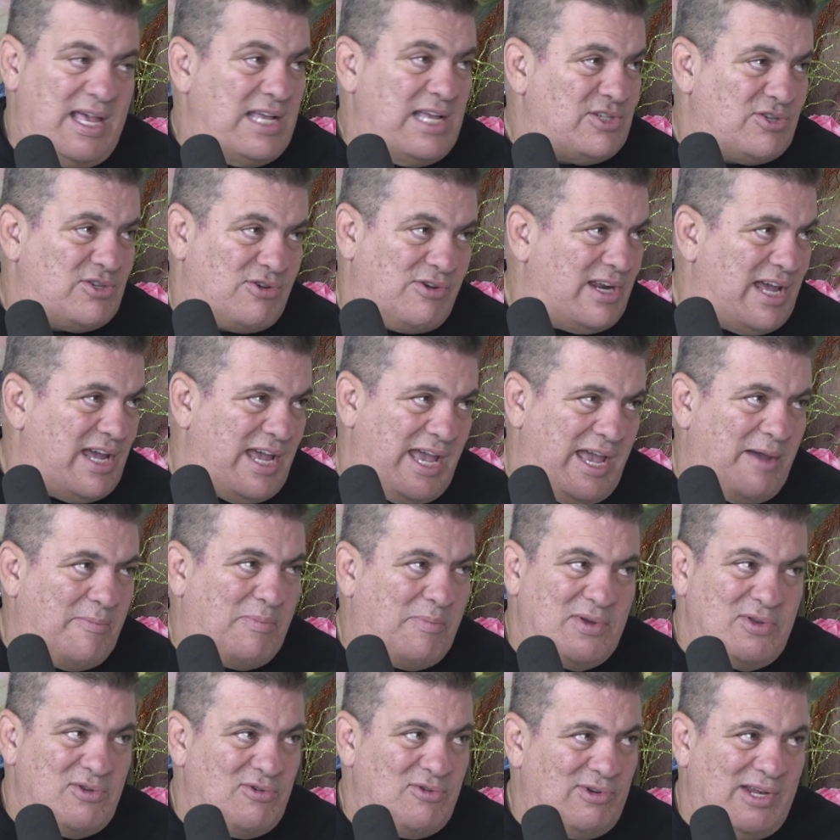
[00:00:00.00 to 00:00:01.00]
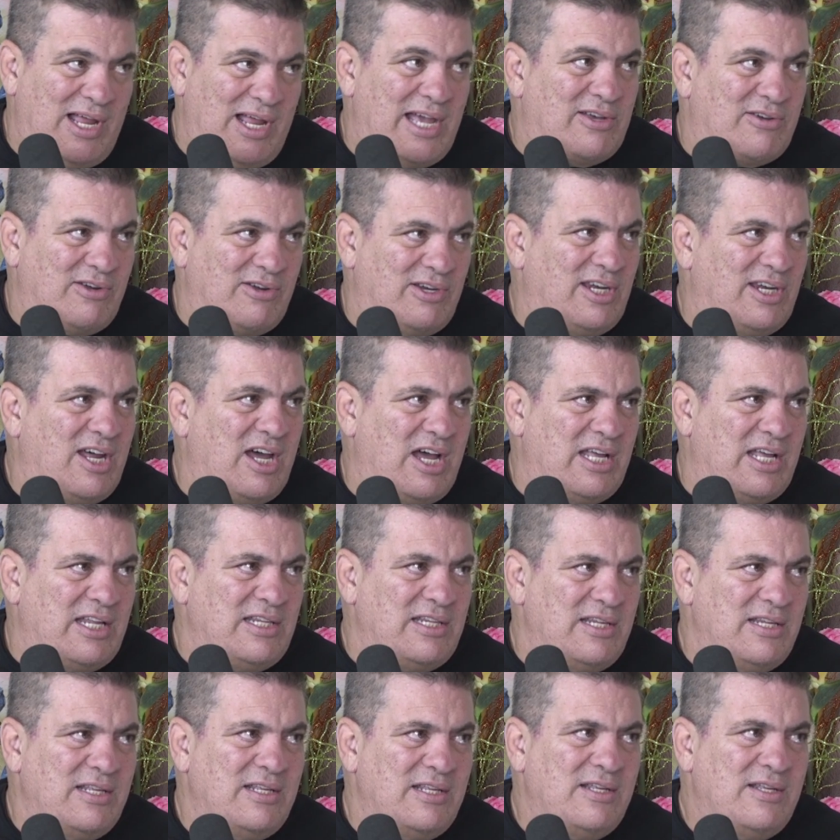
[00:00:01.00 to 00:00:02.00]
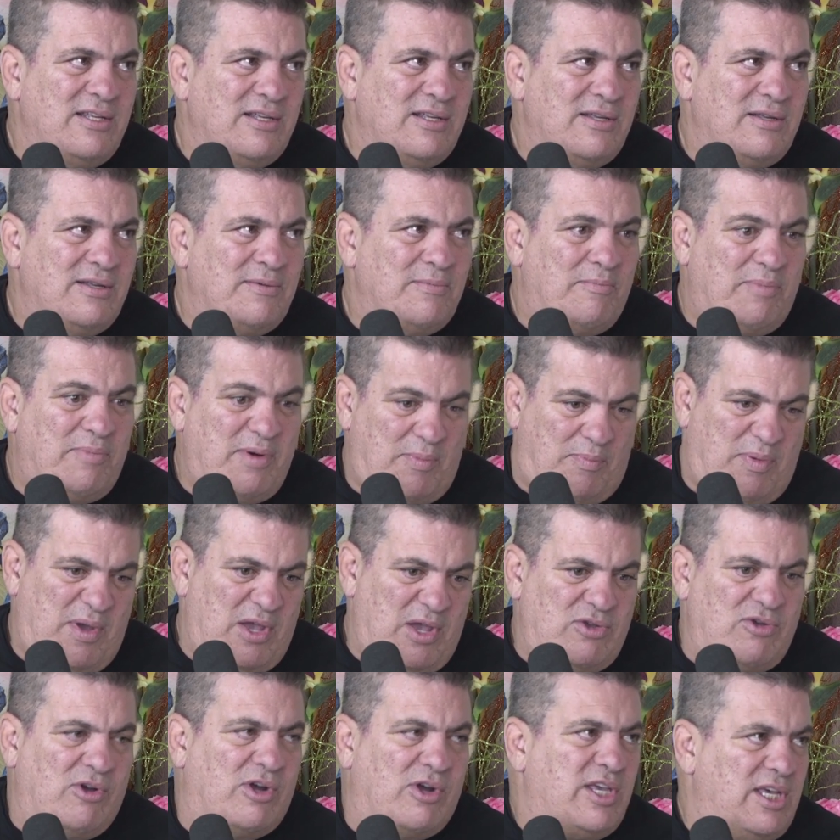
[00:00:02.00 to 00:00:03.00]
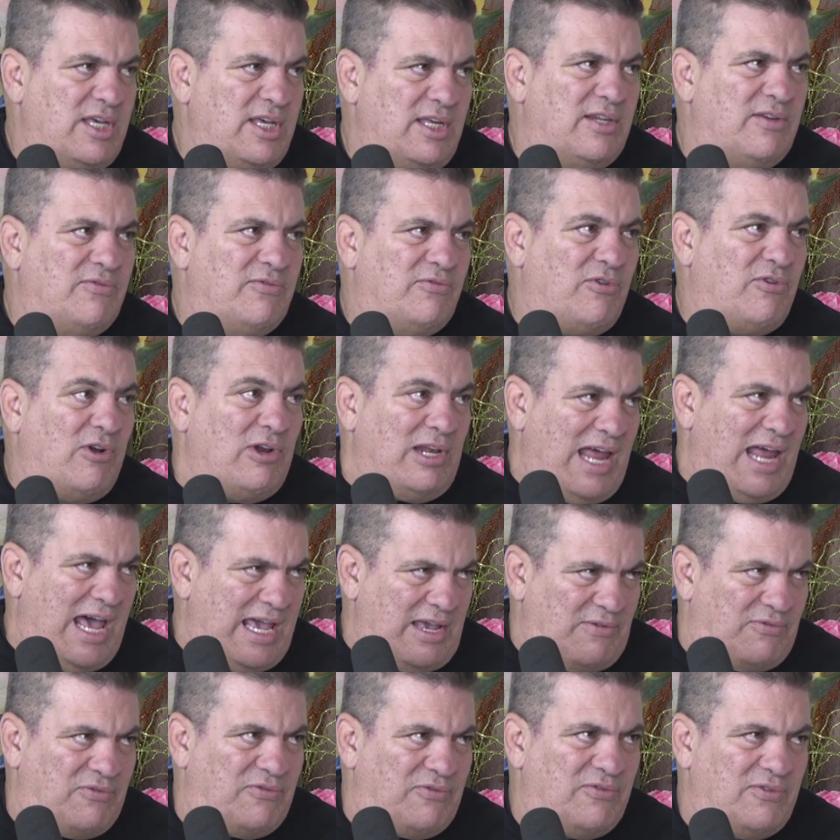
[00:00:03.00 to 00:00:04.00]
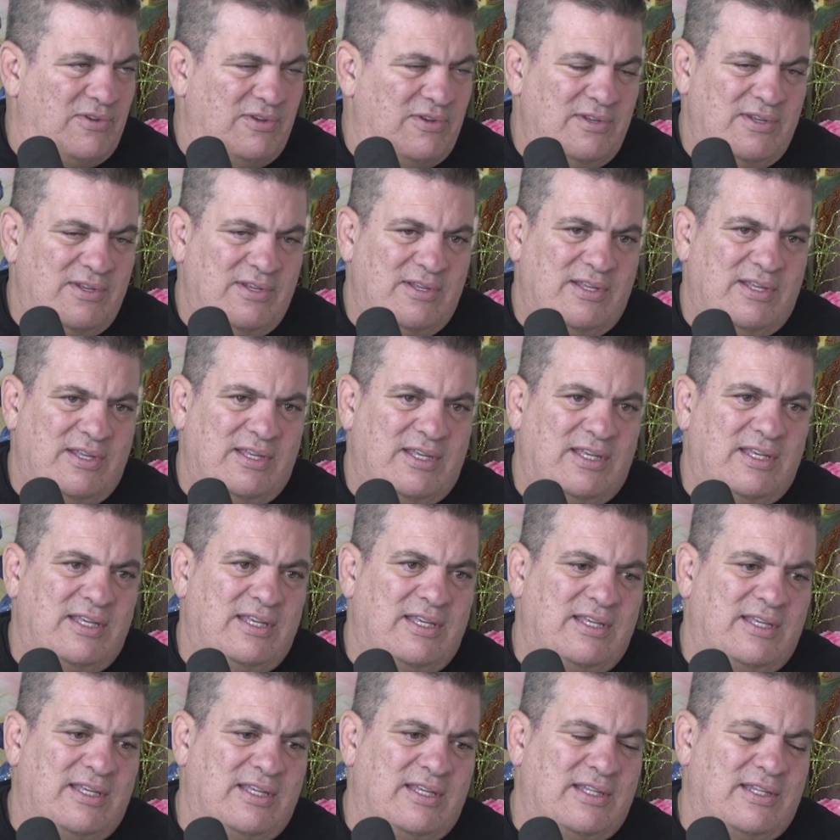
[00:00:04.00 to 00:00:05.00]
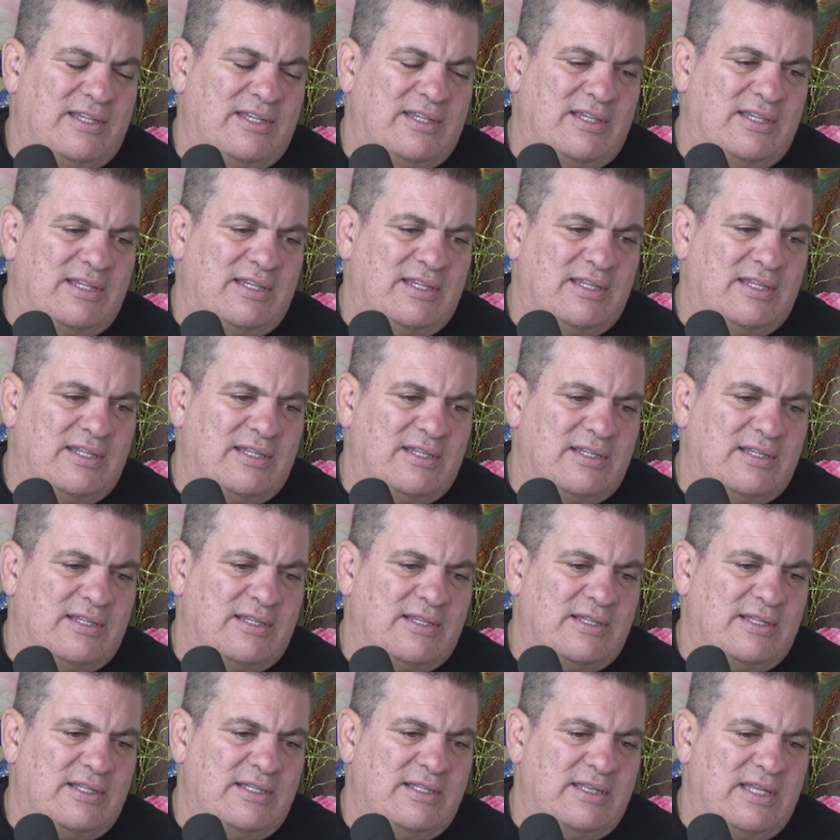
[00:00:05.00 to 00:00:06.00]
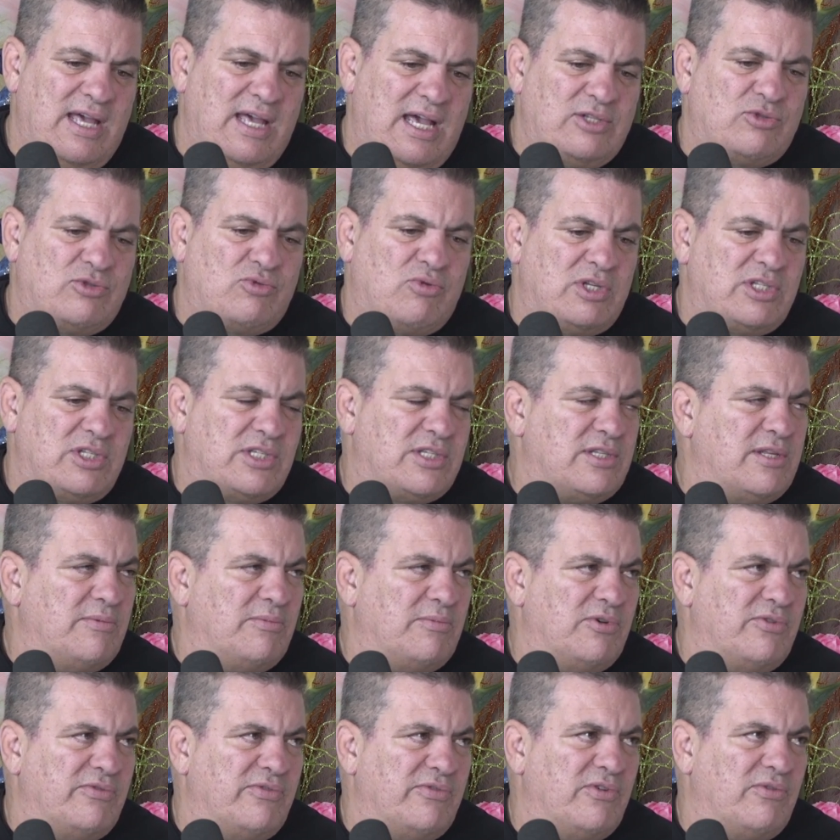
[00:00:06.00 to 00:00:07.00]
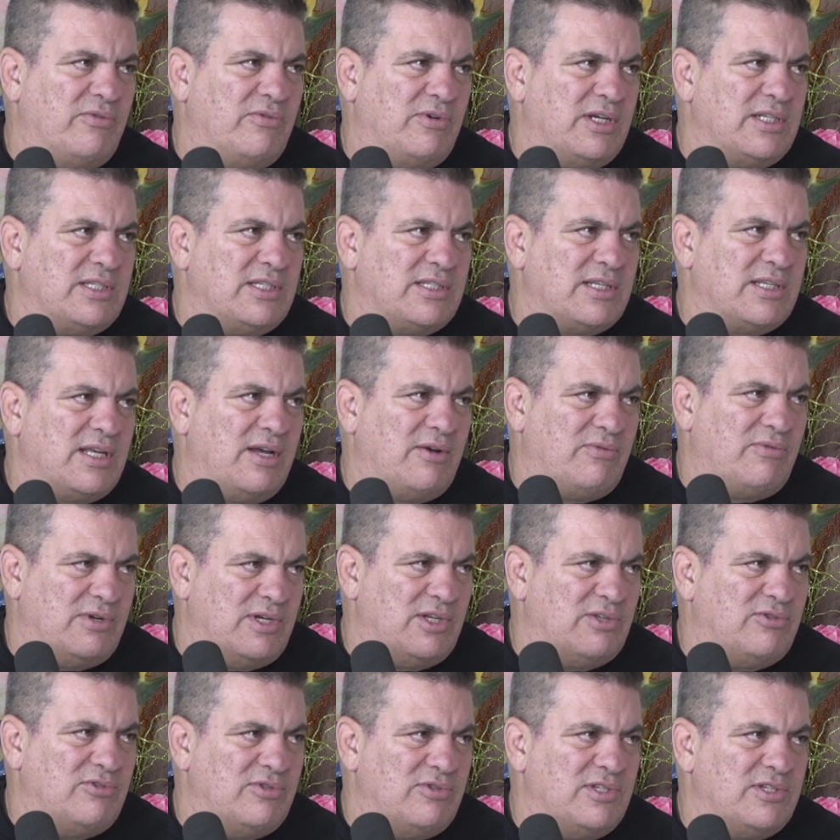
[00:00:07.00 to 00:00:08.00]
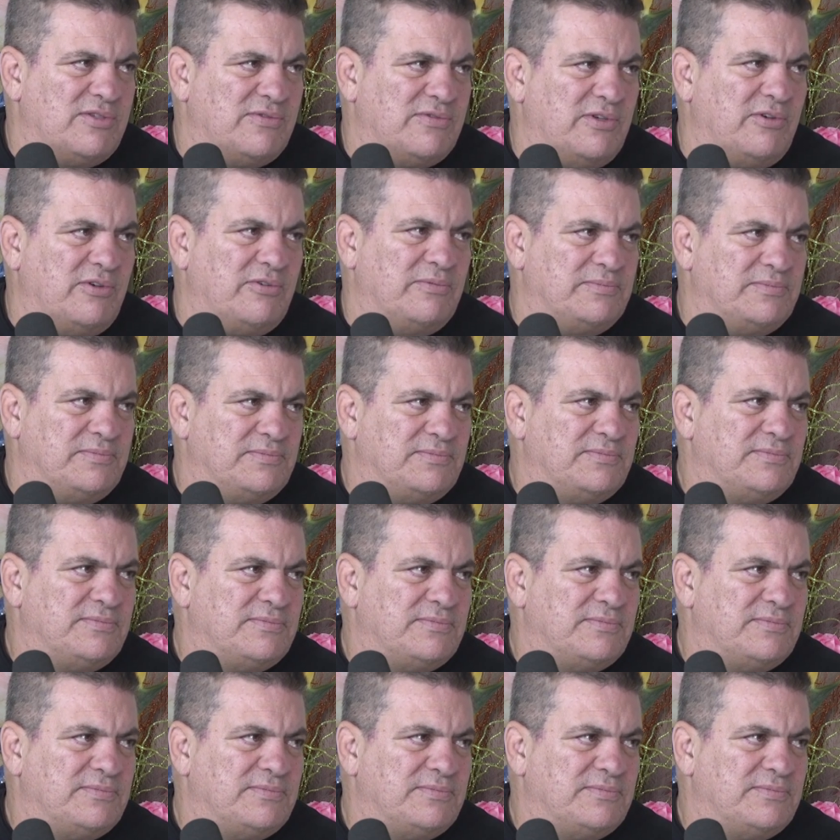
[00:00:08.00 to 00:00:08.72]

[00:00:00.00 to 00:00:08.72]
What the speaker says: that's going to happen, you like or not. Prepare your kid for life. And that's what the movie was. I want to do this film.